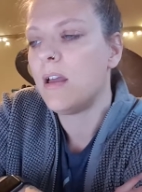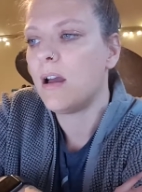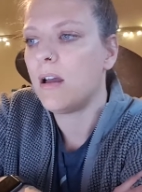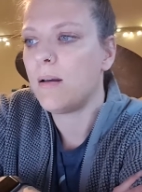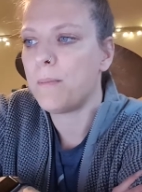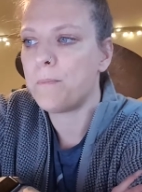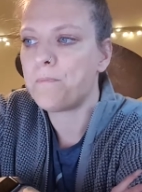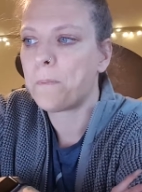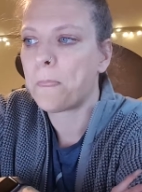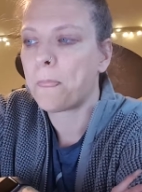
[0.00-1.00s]

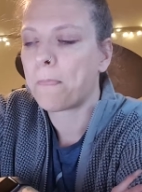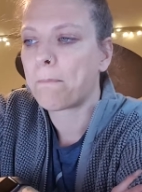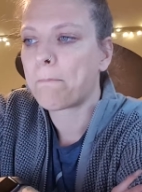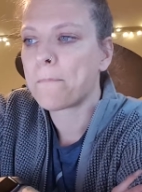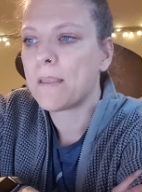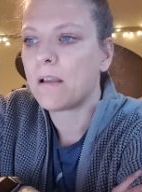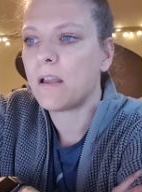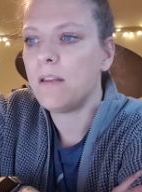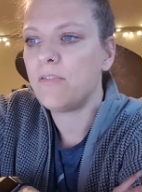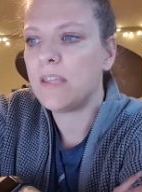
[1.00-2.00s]

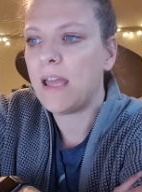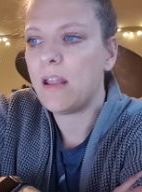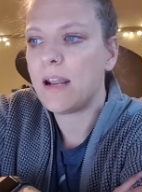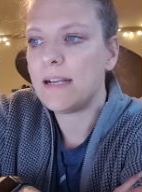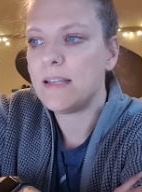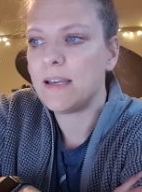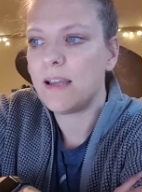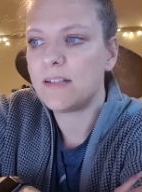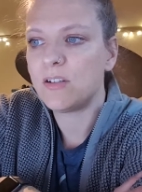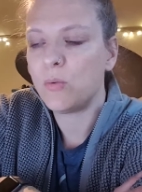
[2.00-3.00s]
kind of get an idea
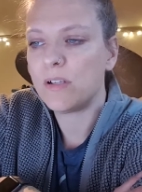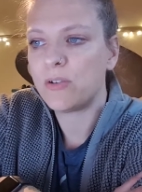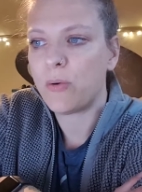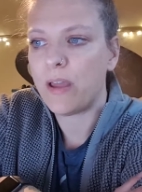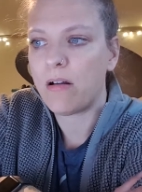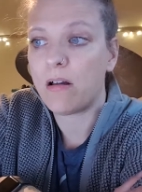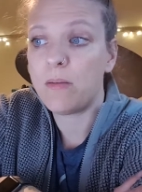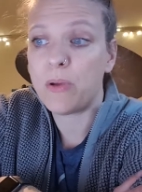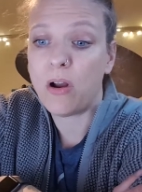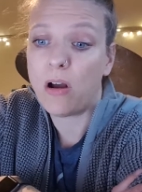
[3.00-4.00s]
as to what's going on,
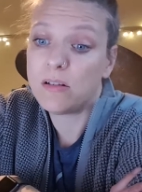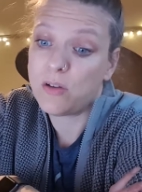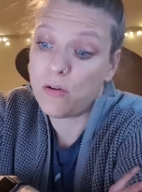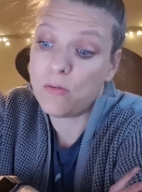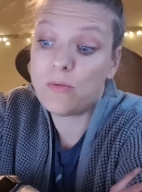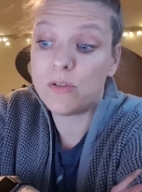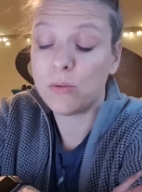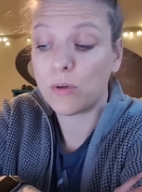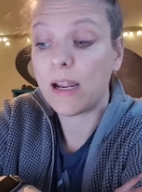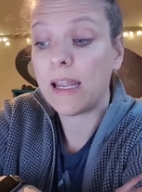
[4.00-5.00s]
but also to
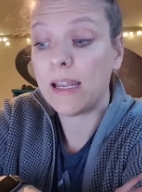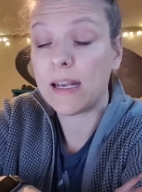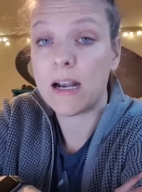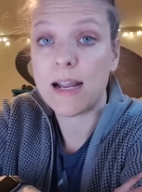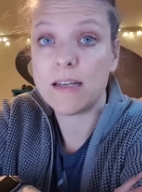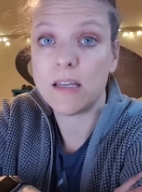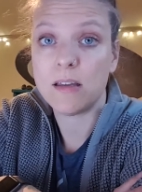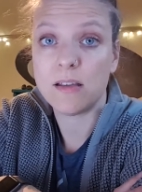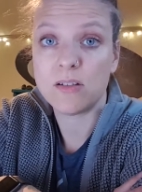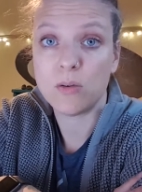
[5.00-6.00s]
where I can get an idea
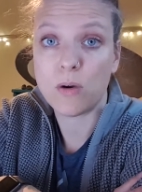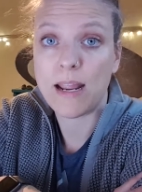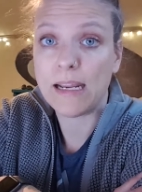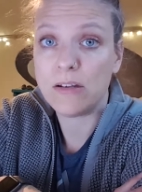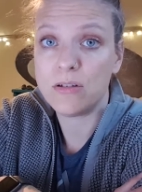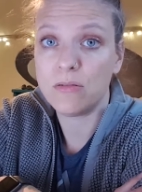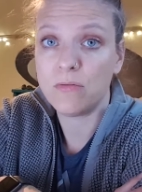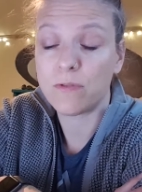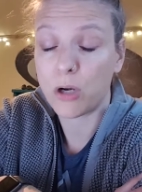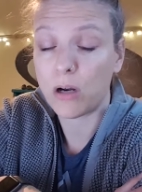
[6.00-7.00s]
as to what I can do
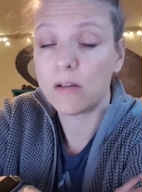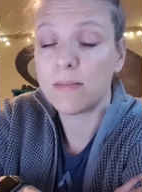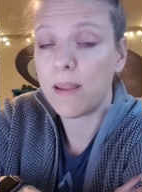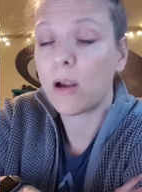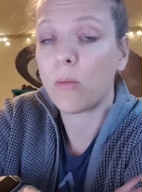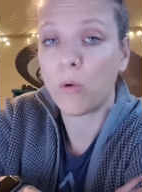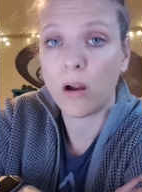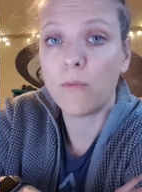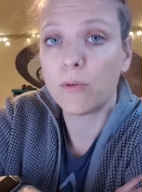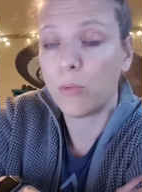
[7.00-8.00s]
for her to make her more
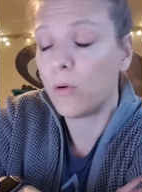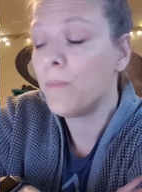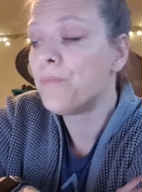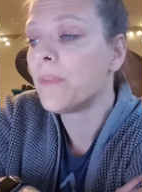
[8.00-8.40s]
comfortable.